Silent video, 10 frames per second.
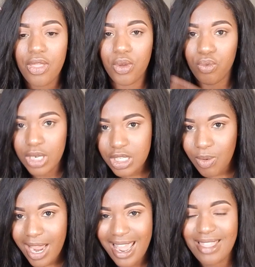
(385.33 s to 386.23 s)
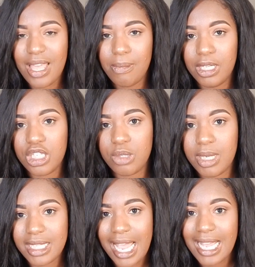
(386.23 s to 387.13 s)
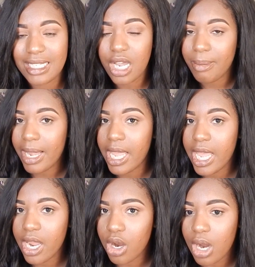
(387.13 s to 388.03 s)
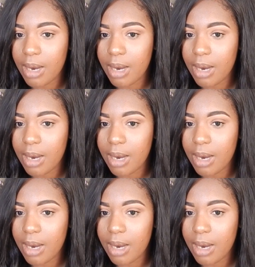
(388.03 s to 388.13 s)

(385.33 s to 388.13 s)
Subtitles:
The reason why I had that bleach is because I had dyed my hair.